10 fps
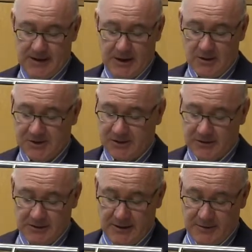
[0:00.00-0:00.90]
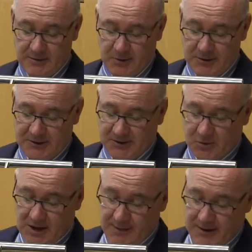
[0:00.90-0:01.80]
Here's the Buddha
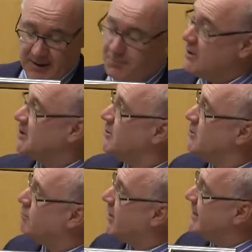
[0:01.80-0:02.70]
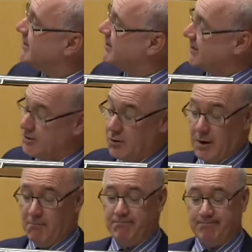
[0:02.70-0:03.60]
describing a person who breaks this norm.